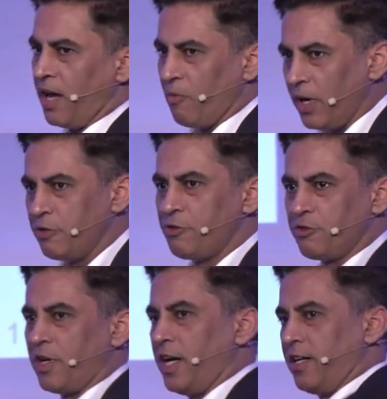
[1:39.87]
Why don't you
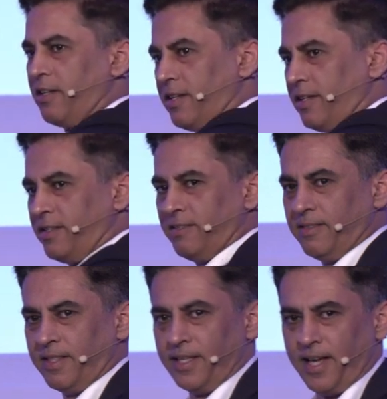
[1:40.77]
try
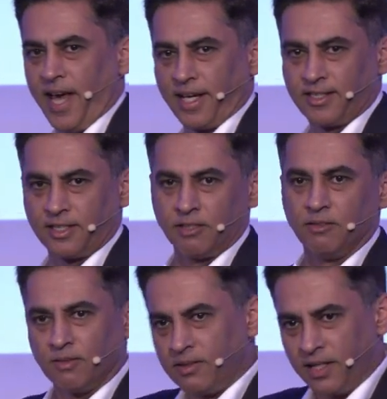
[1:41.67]
X?
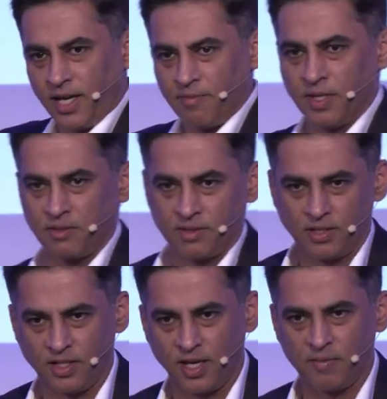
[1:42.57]
He gave me, a,
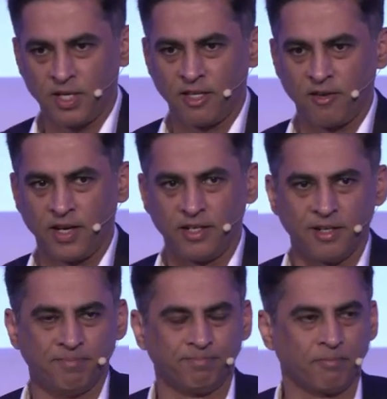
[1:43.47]
he gave me another
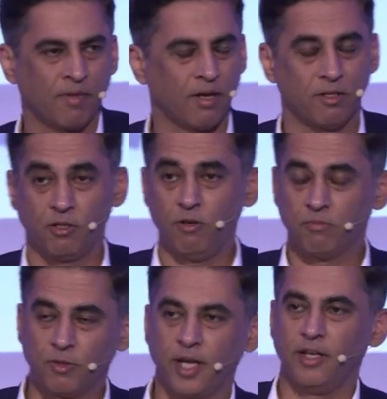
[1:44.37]
idea. I said, oh,
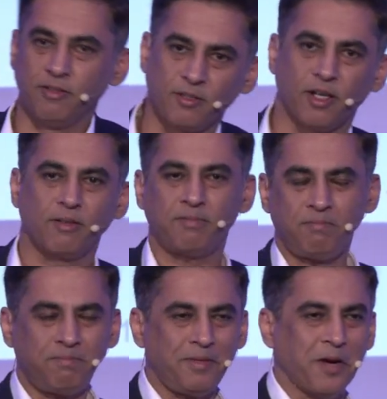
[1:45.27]
okay. So
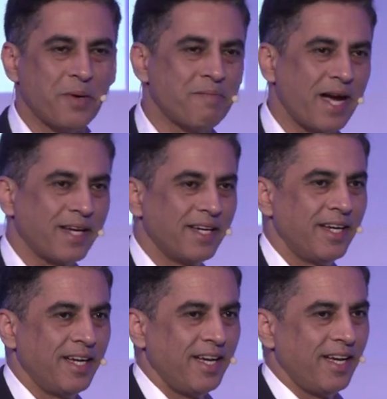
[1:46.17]
I went back.
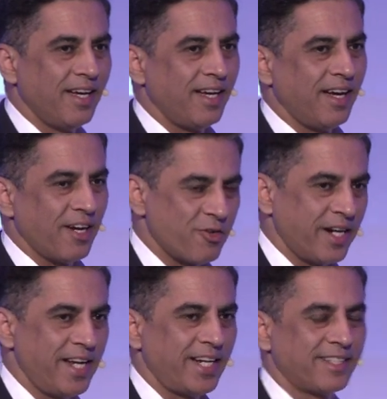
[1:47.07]
I
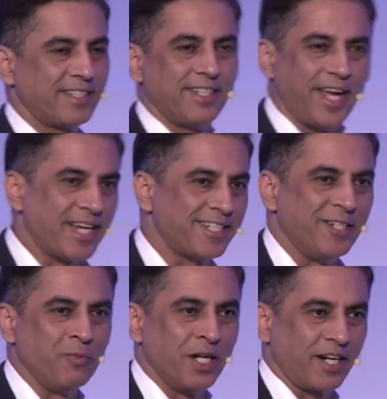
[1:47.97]
tried X. X
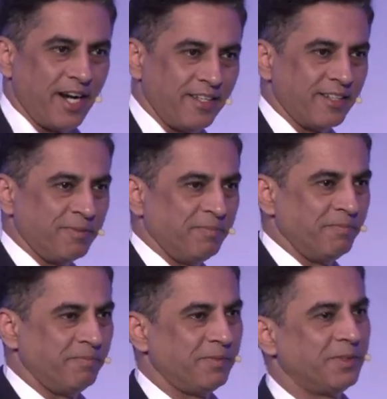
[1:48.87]
didn't work either.
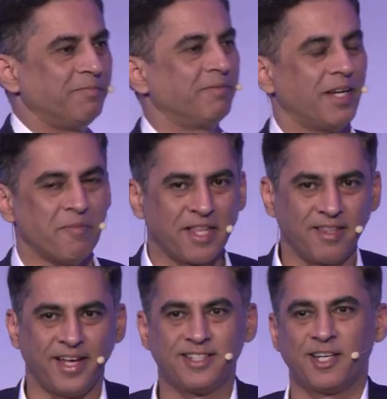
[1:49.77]
A month
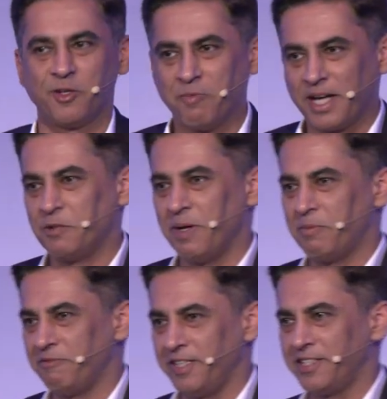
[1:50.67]
later, I go back to my
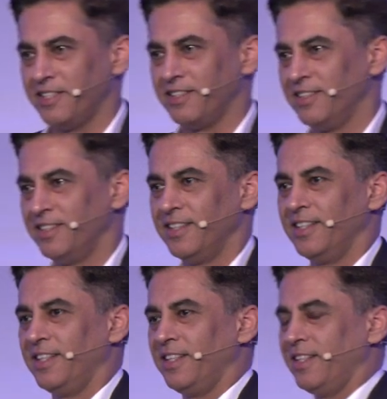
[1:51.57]
professor.
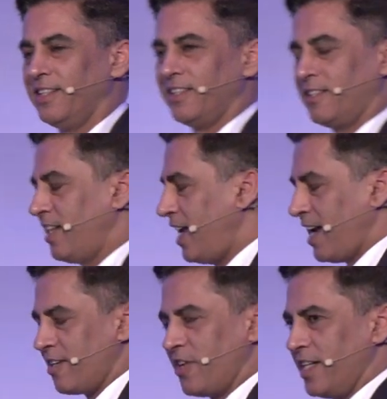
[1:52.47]
He says, hey,
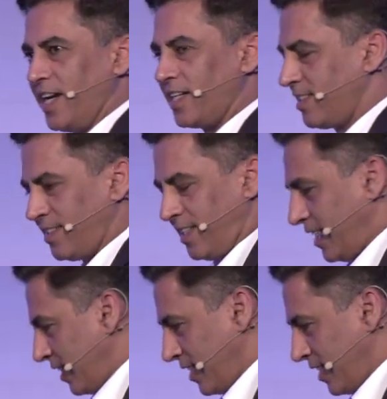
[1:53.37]
I tried X. Uh, it